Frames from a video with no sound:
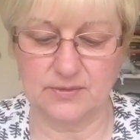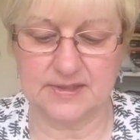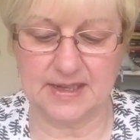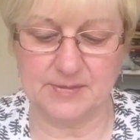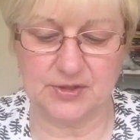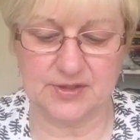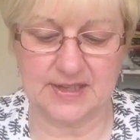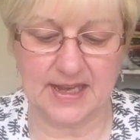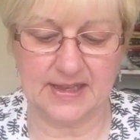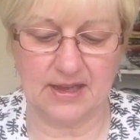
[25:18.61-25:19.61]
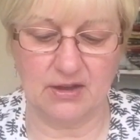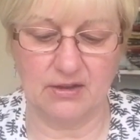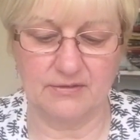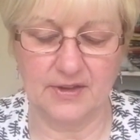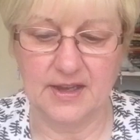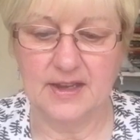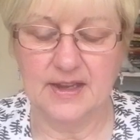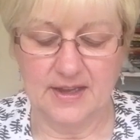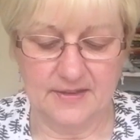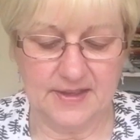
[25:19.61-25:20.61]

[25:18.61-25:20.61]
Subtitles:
So let me just take that off.